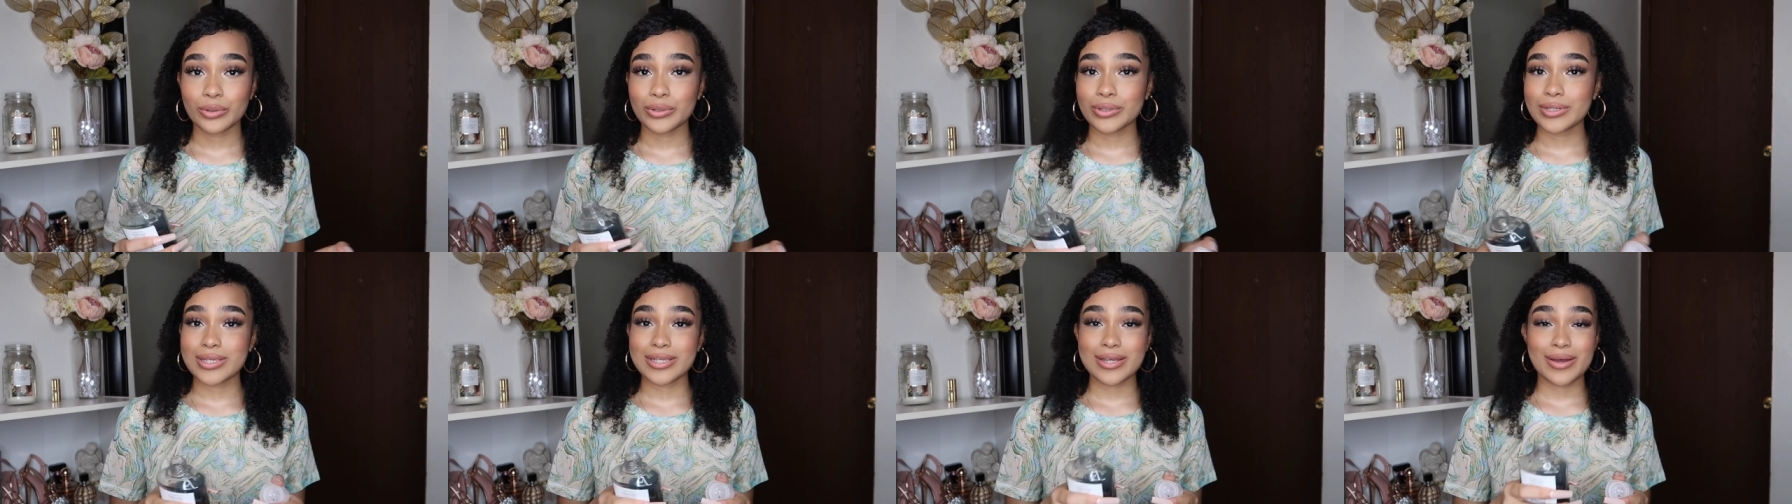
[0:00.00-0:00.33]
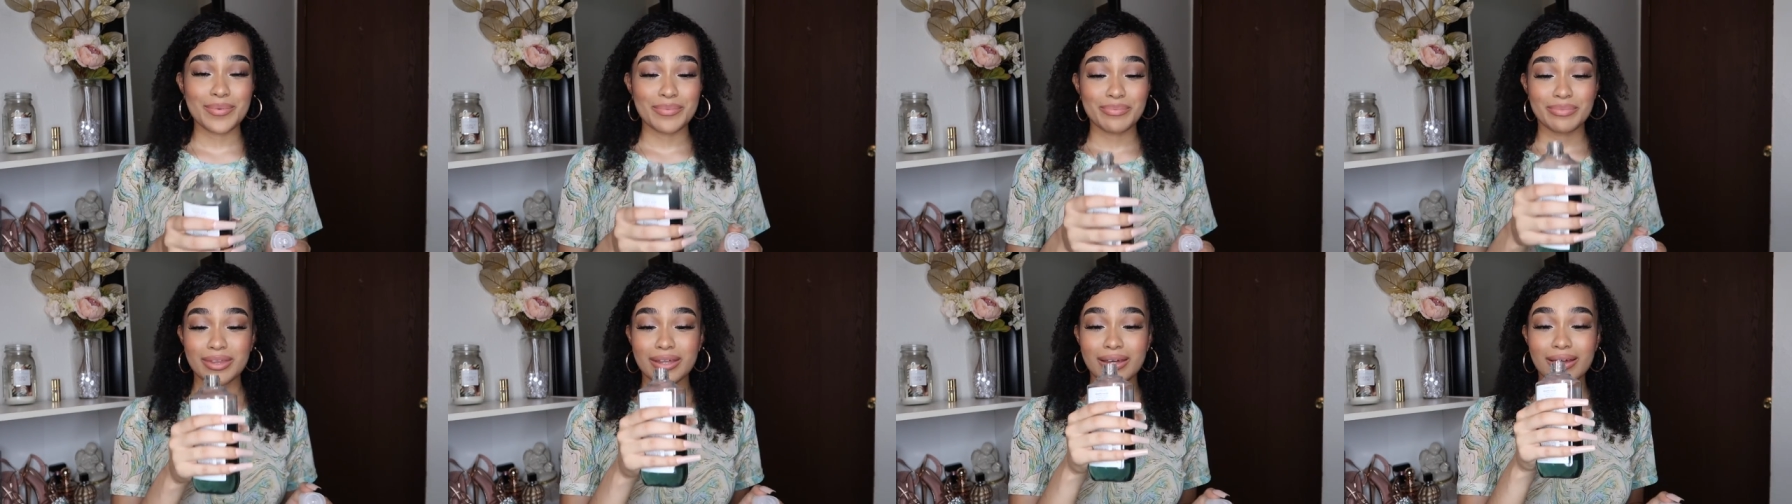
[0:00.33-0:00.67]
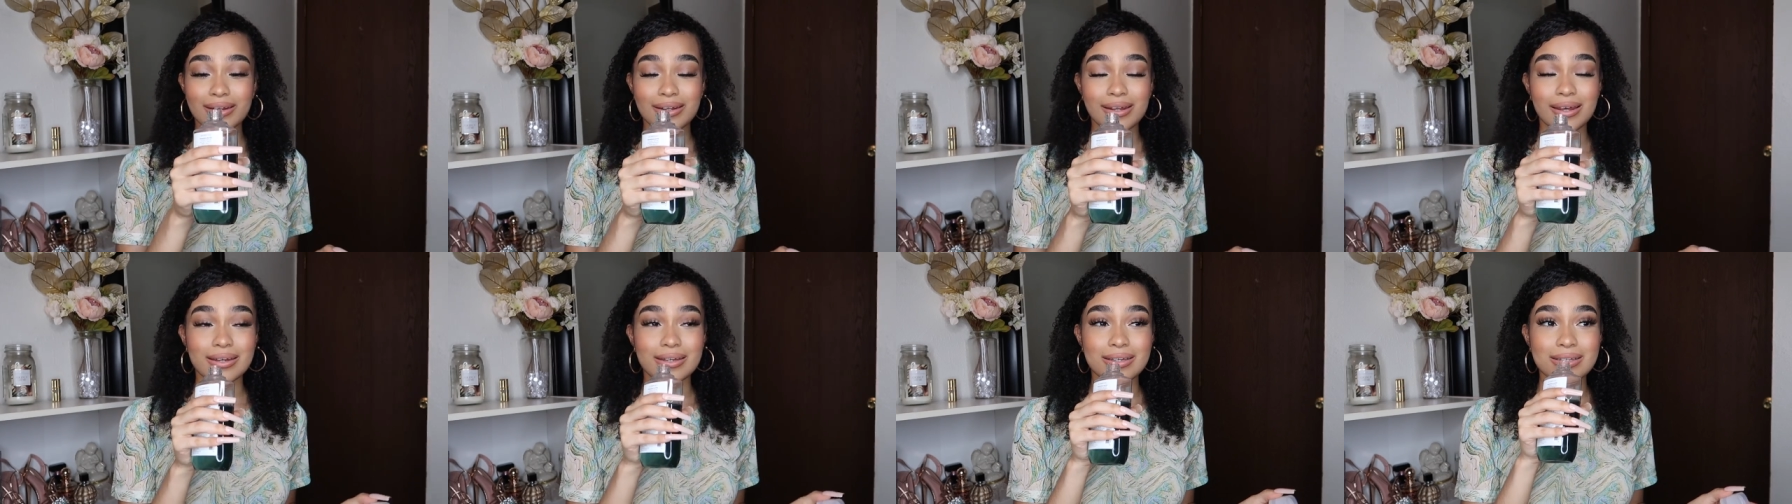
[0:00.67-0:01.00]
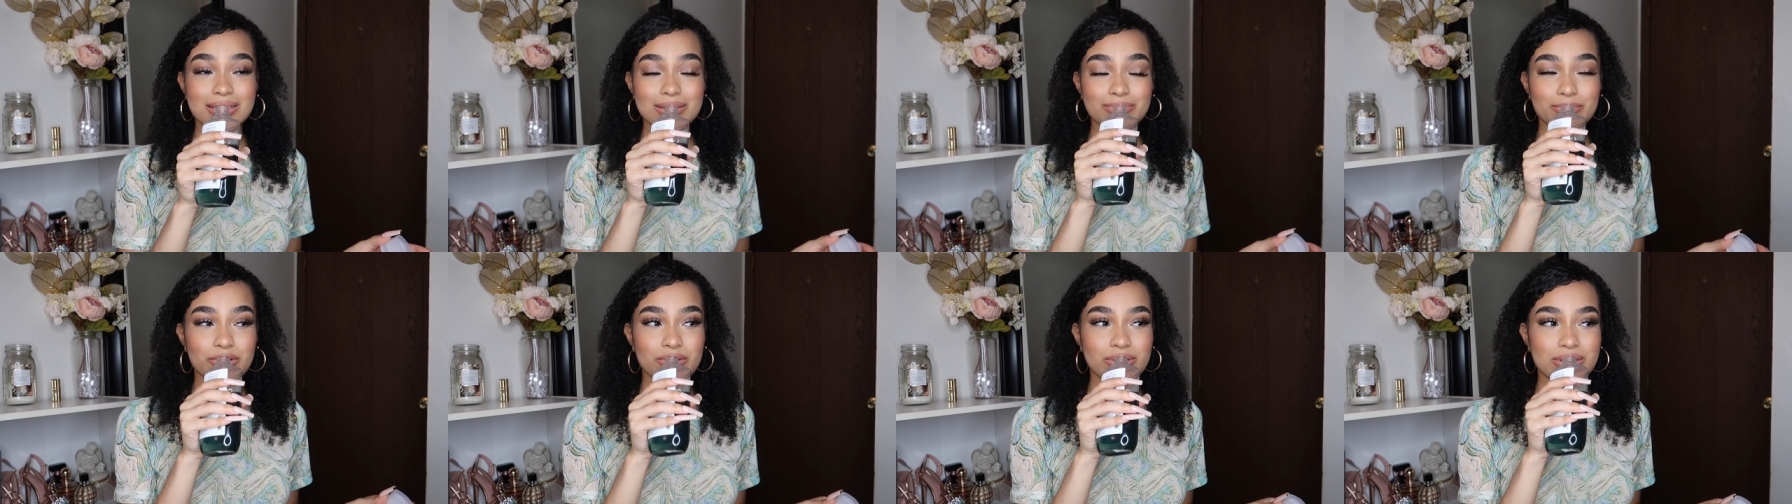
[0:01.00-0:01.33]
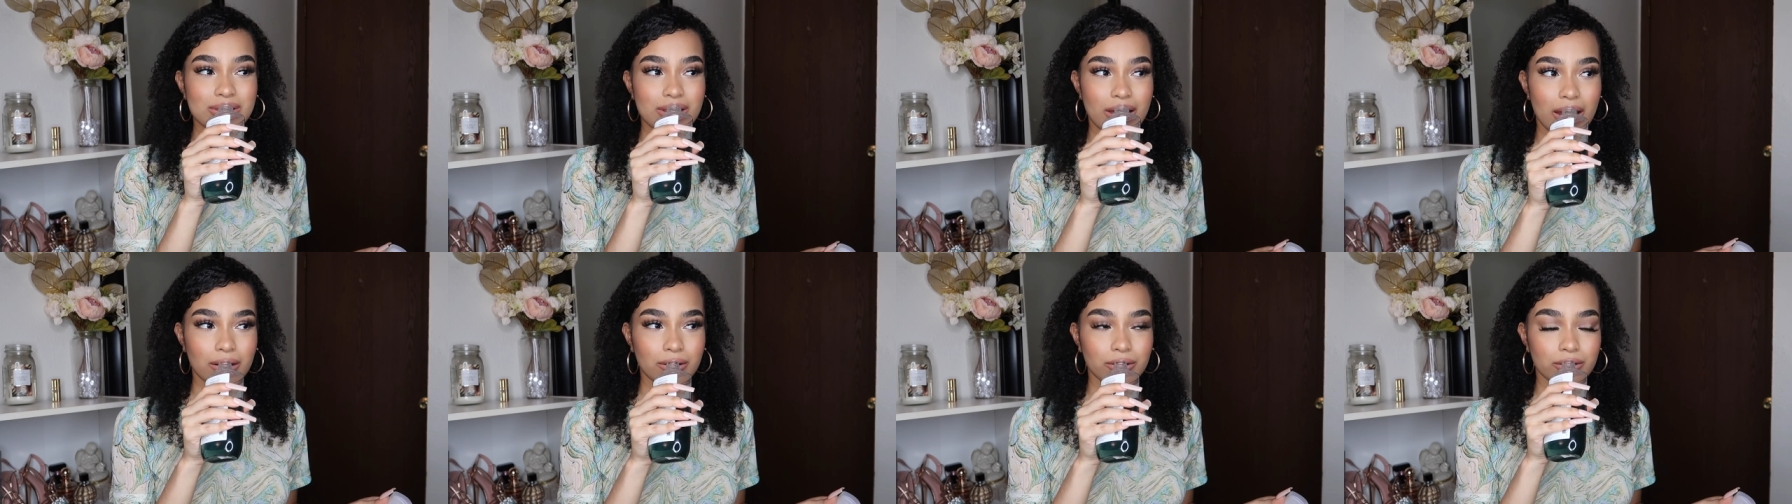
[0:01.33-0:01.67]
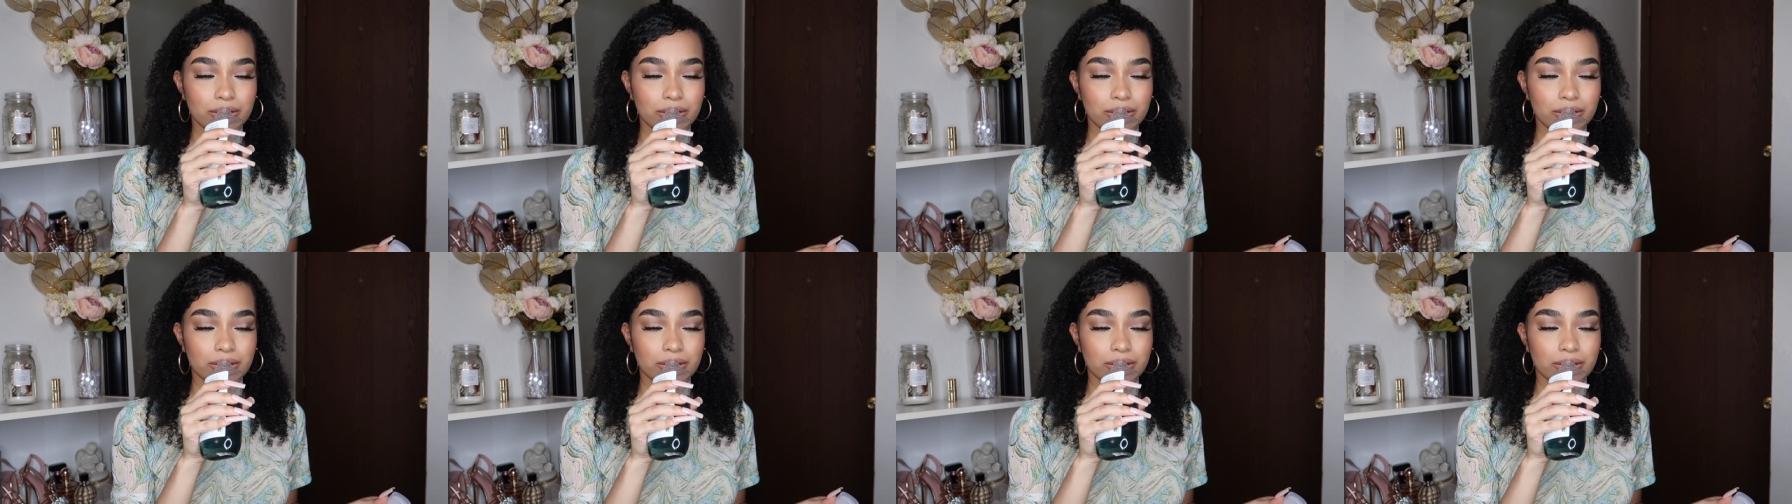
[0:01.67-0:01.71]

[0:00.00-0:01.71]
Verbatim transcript: or something. Like it smells that